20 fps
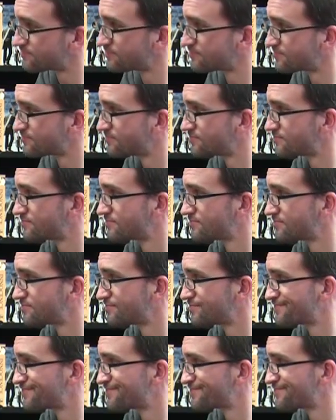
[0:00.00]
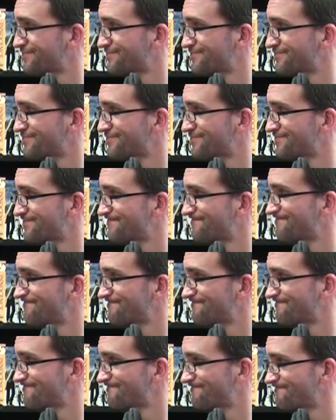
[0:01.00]

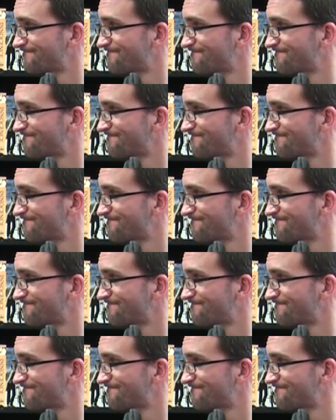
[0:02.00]
The person shown says nothing.